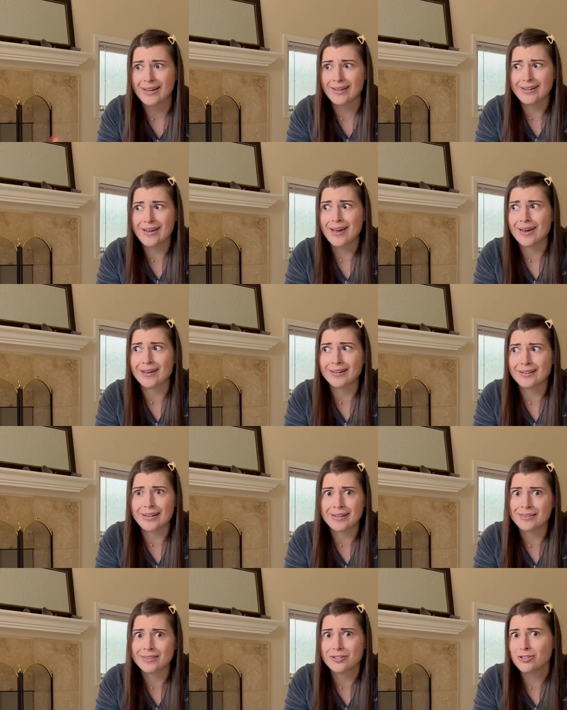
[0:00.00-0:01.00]
And yeah,
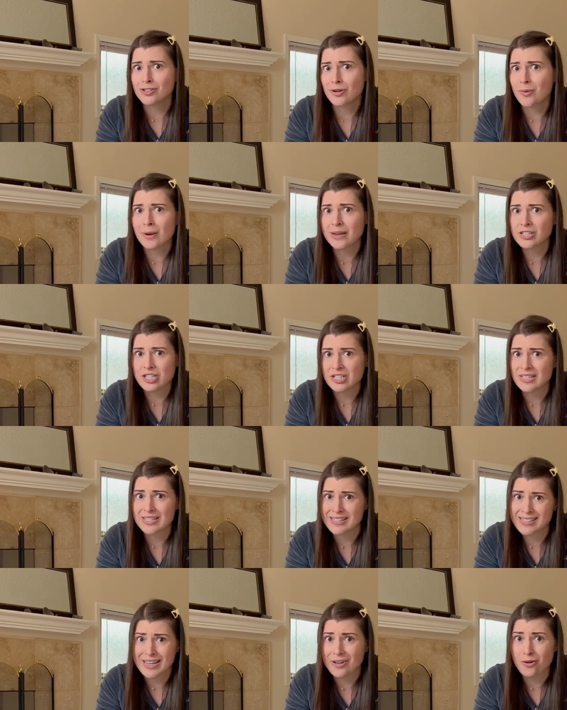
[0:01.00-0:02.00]
like there's no way she's
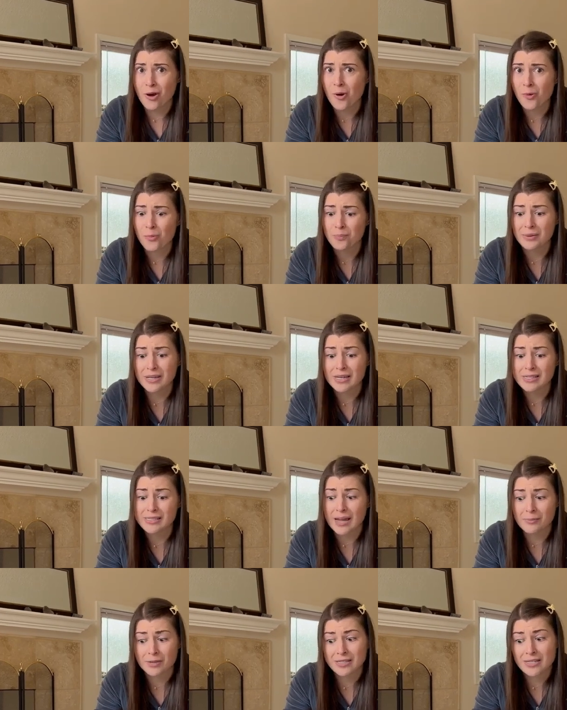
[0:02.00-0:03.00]
going to say no because
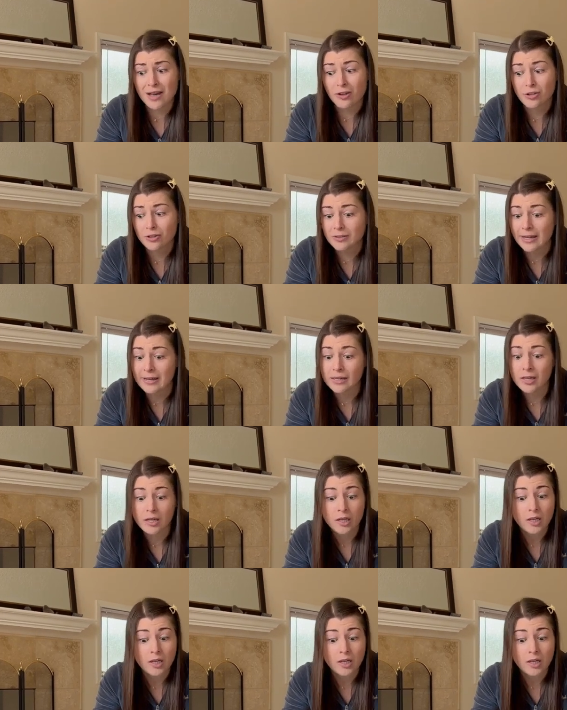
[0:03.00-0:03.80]
I'm going to tell her like,